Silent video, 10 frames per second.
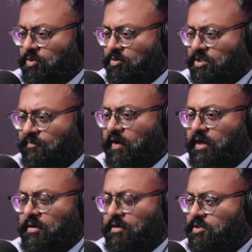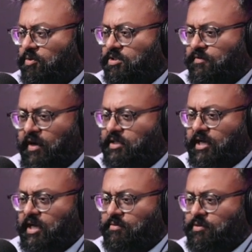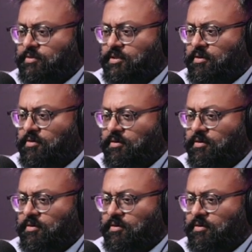It's all just it's all just fighting animals, though.